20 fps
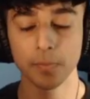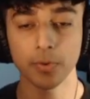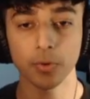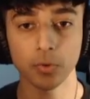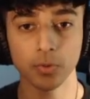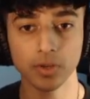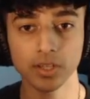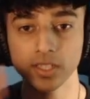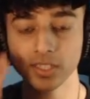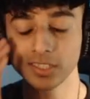
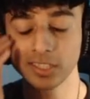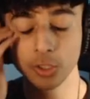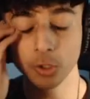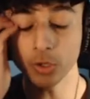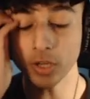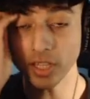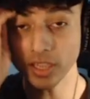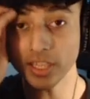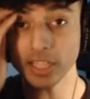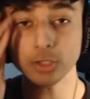Bro, you
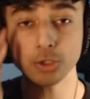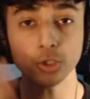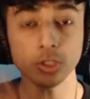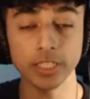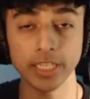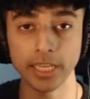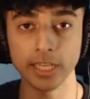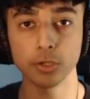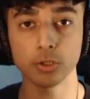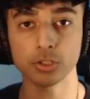can
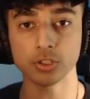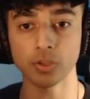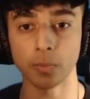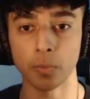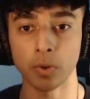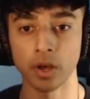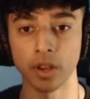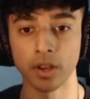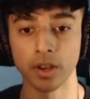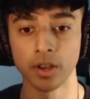literally hear
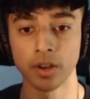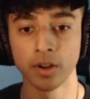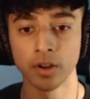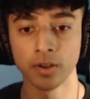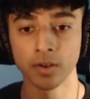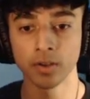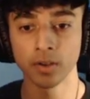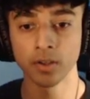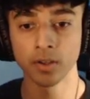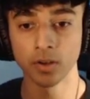someone.
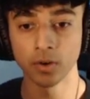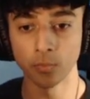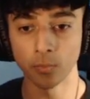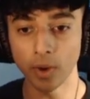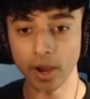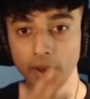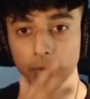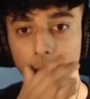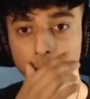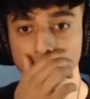Story, Andre.
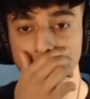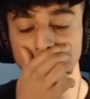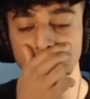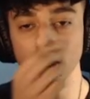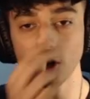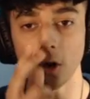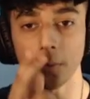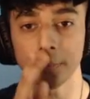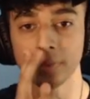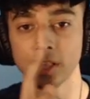Why would they
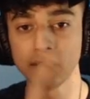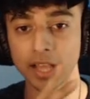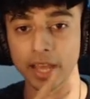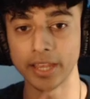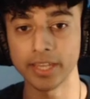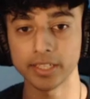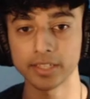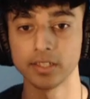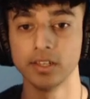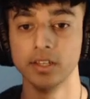not be
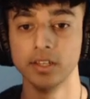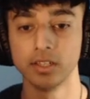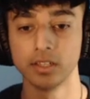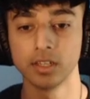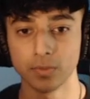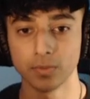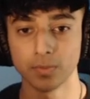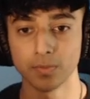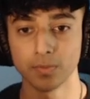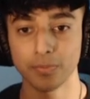like...
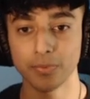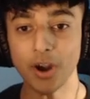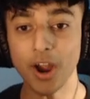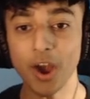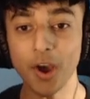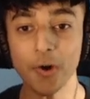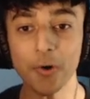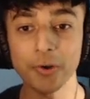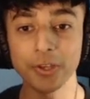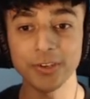Farmhouse. Bro,
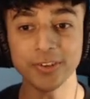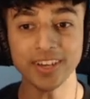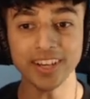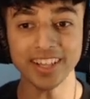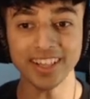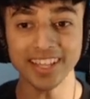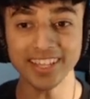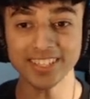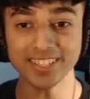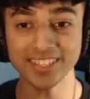you
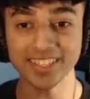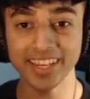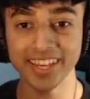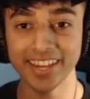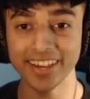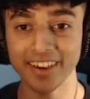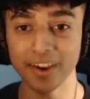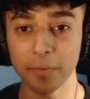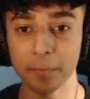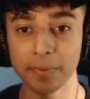can literally
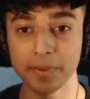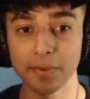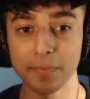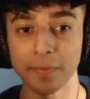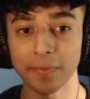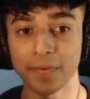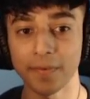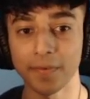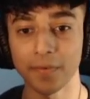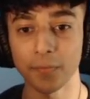hear
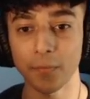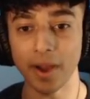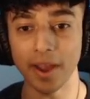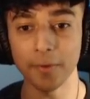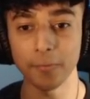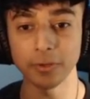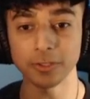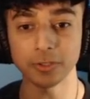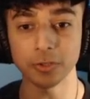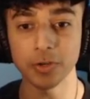people. Why
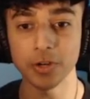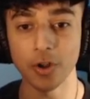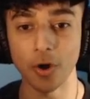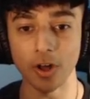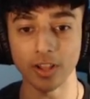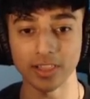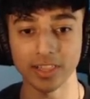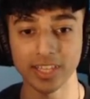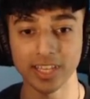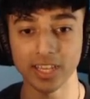would you
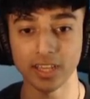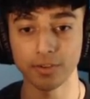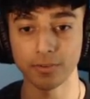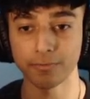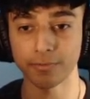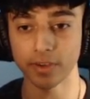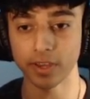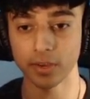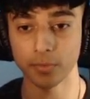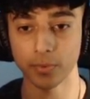not
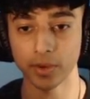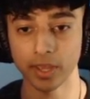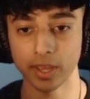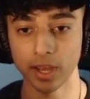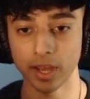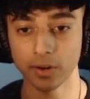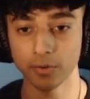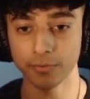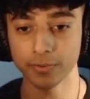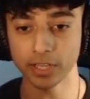leave? Hey, wait.
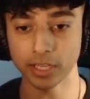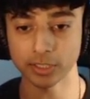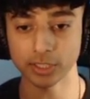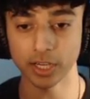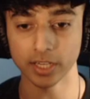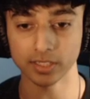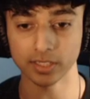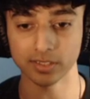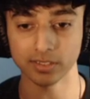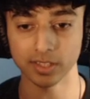I don't think I
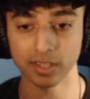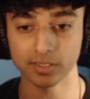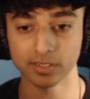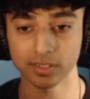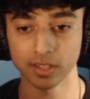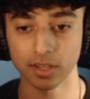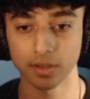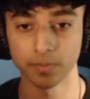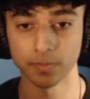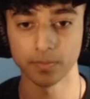checked this last
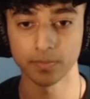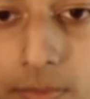time.